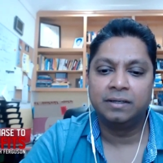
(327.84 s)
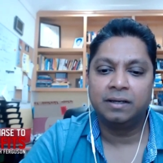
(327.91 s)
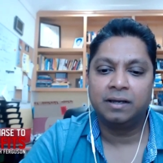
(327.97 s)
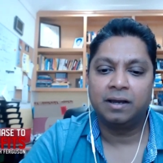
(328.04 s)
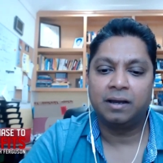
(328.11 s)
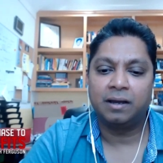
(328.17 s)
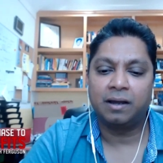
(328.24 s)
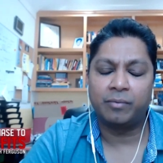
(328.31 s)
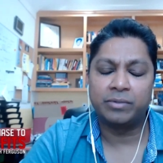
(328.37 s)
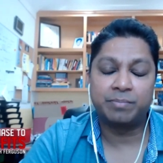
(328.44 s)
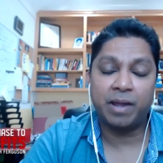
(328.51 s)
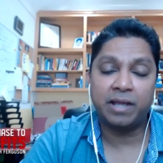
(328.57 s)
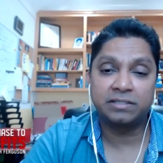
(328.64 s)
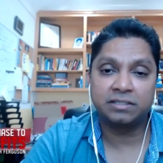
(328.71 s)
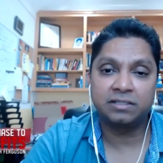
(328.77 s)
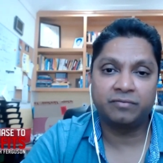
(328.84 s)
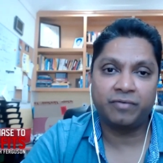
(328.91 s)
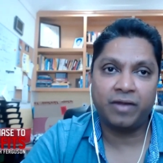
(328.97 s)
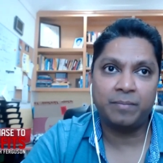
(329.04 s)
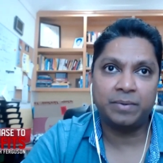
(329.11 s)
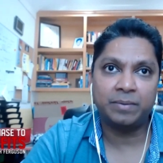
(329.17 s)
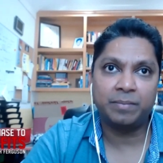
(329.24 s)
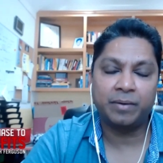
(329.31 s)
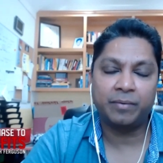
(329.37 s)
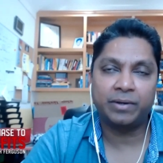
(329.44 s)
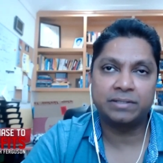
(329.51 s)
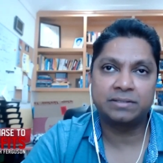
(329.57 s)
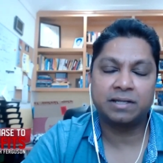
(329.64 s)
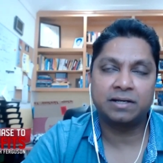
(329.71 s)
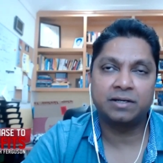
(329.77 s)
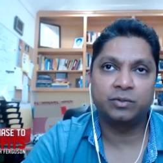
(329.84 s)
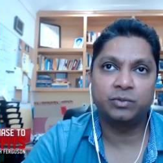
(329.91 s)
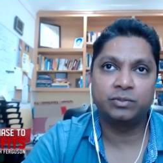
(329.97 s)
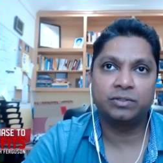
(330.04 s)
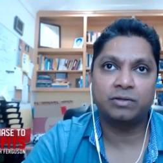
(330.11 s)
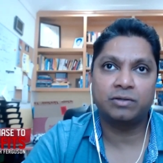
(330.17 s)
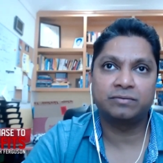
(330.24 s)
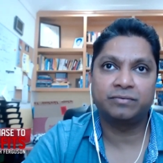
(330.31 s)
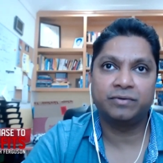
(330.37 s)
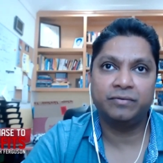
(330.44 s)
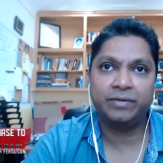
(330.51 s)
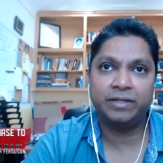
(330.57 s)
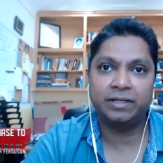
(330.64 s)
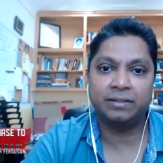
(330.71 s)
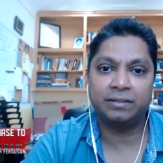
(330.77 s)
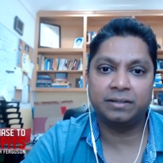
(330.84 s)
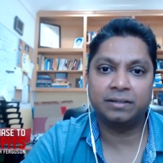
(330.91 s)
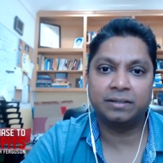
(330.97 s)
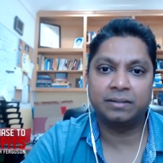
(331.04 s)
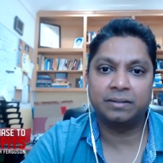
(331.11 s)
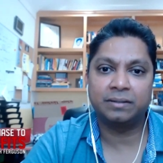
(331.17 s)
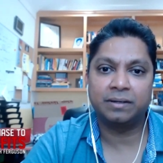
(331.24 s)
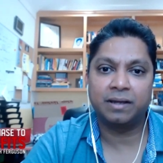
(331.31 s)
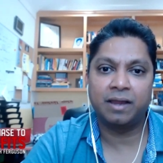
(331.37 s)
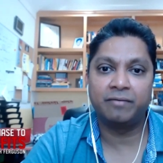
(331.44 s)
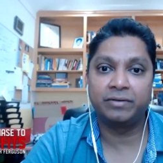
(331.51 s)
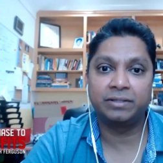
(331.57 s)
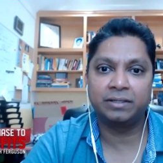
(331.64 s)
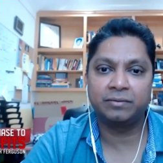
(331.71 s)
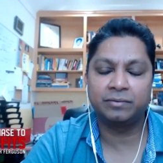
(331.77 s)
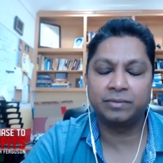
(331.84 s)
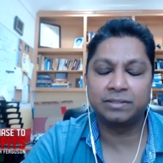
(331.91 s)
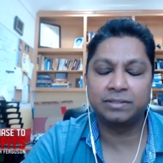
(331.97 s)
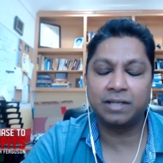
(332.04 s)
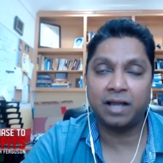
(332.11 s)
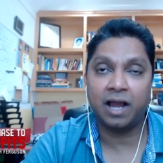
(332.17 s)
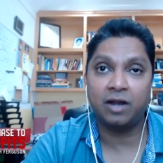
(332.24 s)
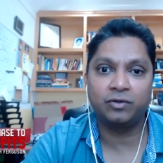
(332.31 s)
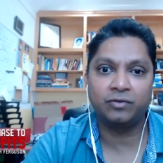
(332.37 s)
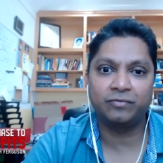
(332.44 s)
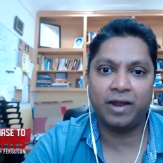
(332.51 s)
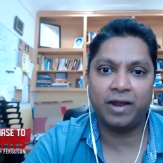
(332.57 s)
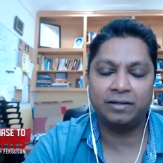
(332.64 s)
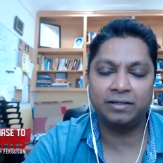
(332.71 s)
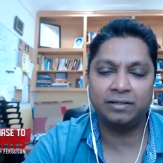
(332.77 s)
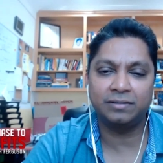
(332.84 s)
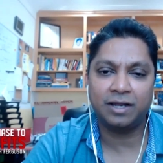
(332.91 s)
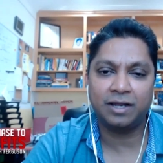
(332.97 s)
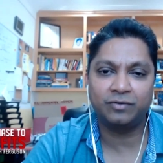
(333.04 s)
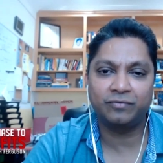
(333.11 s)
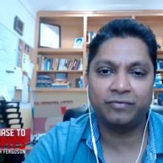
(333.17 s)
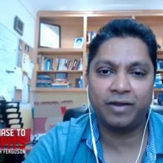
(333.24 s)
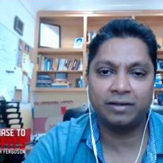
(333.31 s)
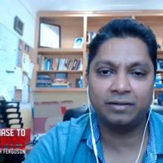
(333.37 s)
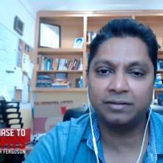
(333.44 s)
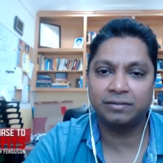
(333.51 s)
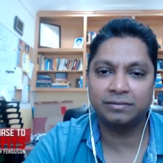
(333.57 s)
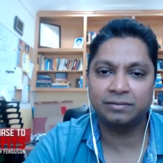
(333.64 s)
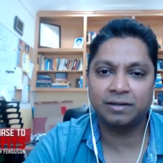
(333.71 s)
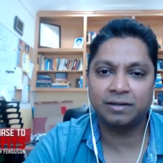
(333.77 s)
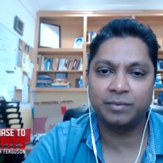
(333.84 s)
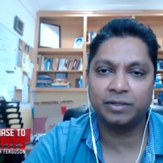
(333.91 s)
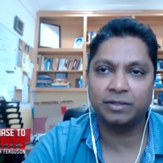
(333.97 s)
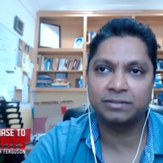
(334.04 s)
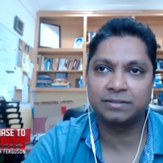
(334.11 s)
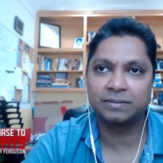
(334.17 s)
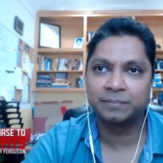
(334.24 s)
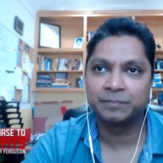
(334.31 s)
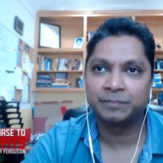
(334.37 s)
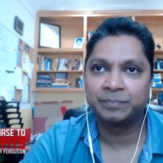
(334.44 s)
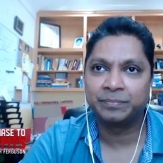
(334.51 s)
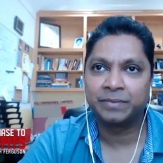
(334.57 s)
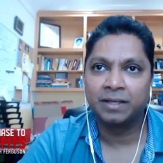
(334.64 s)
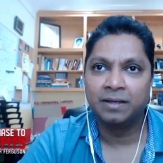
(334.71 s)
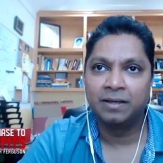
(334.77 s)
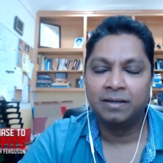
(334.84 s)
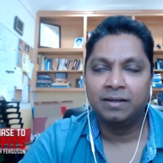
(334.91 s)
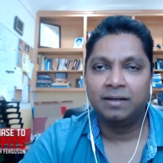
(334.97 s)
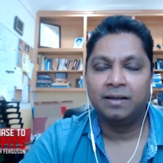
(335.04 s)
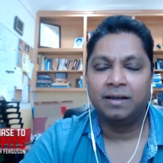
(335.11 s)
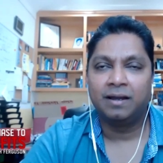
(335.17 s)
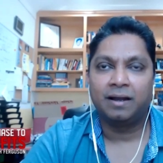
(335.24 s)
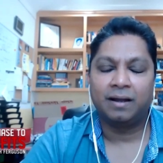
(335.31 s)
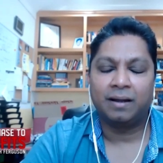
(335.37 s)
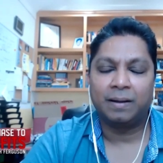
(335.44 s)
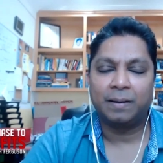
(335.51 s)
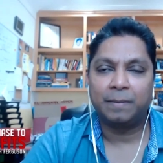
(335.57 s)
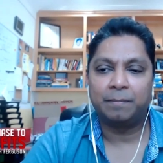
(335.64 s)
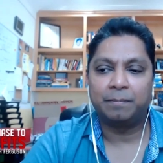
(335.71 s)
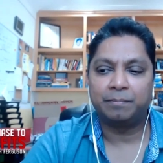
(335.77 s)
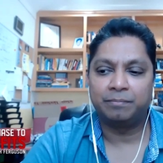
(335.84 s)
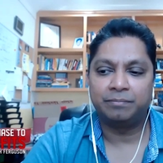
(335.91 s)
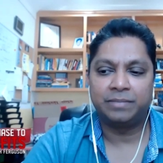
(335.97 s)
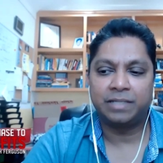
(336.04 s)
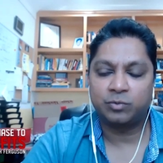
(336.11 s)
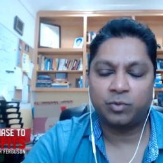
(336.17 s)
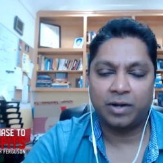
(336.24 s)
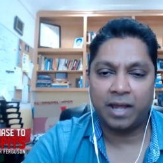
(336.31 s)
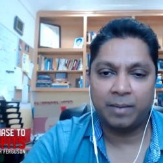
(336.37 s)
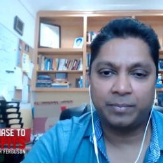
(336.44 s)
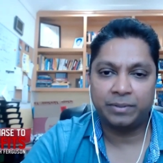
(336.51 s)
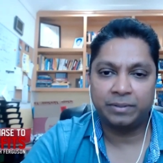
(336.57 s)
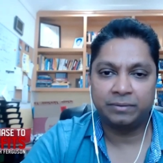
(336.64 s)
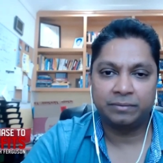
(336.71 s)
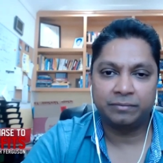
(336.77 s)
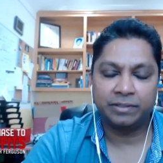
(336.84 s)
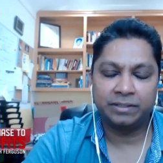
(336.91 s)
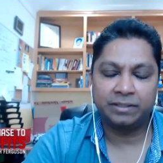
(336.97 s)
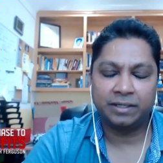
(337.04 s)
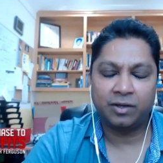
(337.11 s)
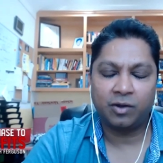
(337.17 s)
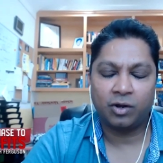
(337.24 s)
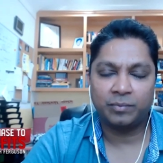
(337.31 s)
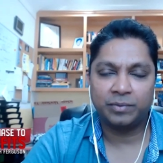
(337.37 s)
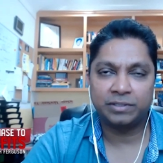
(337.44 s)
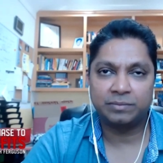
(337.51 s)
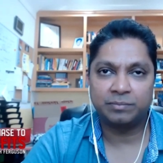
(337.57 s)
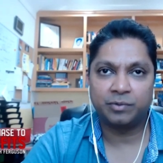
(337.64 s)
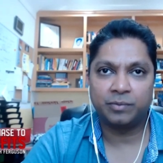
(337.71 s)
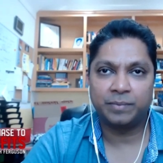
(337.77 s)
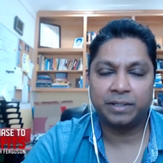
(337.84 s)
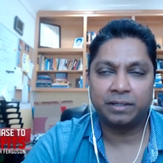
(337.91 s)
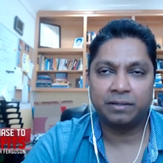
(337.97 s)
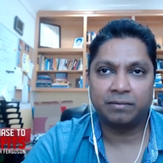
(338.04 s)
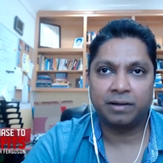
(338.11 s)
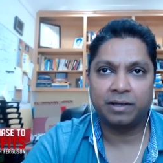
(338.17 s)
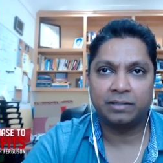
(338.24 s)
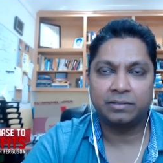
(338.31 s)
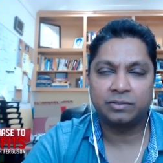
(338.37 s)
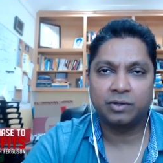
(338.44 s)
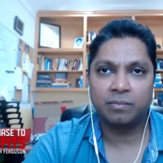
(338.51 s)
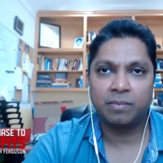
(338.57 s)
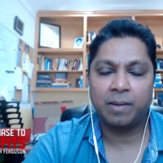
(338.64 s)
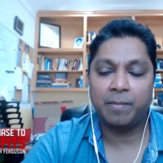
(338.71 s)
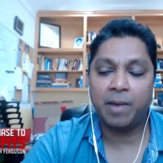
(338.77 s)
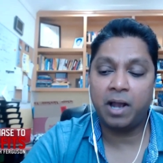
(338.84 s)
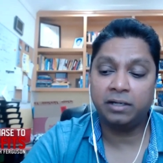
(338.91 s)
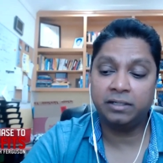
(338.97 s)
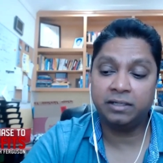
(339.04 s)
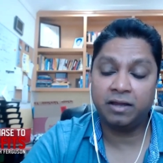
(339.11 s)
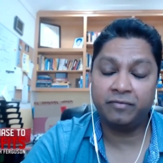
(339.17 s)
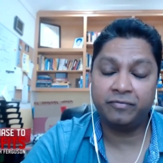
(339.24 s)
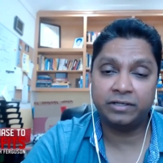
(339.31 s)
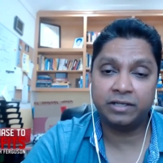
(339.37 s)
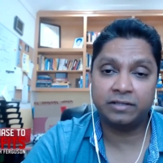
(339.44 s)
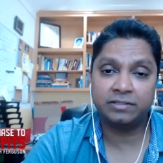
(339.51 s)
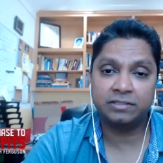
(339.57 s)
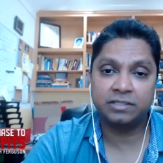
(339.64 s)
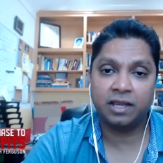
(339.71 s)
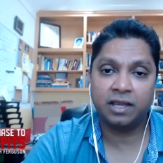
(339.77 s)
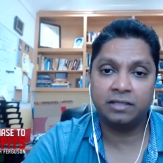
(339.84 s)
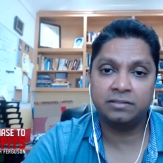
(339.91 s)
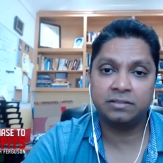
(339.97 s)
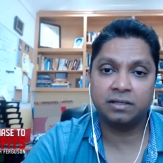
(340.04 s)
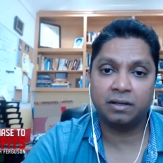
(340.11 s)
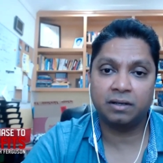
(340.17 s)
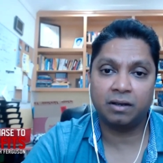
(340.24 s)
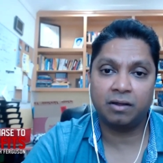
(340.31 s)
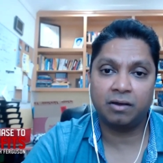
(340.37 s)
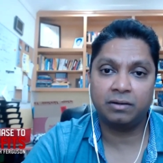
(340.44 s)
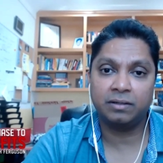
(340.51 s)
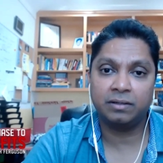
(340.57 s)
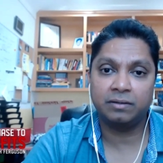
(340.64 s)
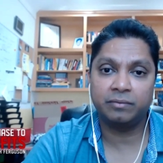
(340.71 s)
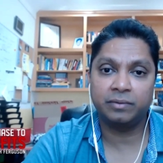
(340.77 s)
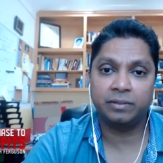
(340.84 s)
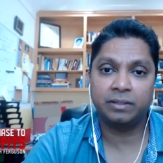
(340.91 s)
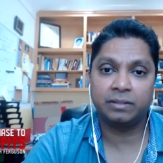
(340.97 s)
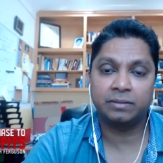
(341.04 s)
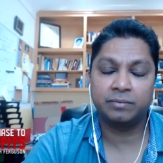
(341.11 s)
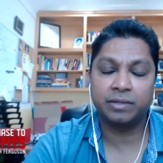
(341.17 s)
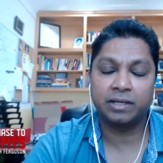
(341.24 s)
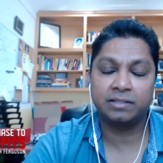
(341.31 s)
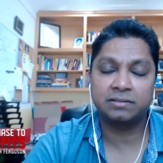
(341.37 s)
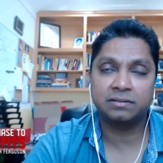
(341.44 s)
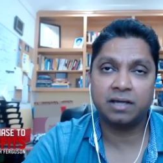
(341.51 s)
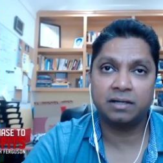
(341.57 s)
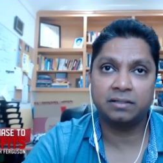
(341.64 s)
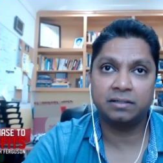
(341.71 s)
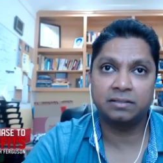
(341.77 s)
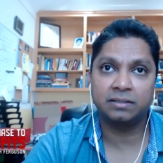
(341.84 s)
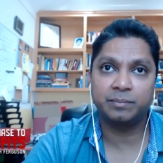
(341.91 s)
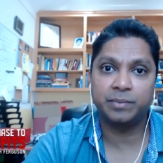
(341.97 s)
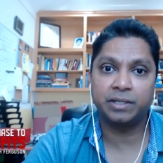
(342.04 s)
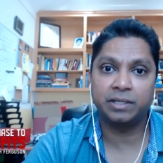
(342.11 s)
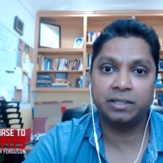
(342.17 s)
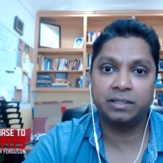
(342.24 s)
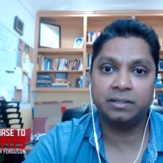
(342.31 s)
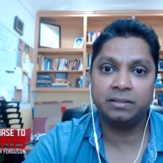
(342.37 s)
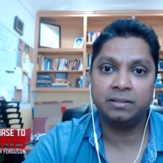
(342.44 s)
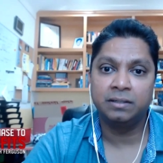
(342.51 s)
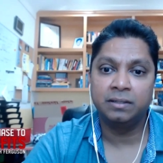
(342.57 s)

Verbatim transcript: uh, I was buying single family, but when I started in 2015, uh, everything was like hard to find deals, hard to find deals, right? Because um, that's what happened when the economy is booming, right? So my marketing effort has changed a lot you know, when I started in the beginning.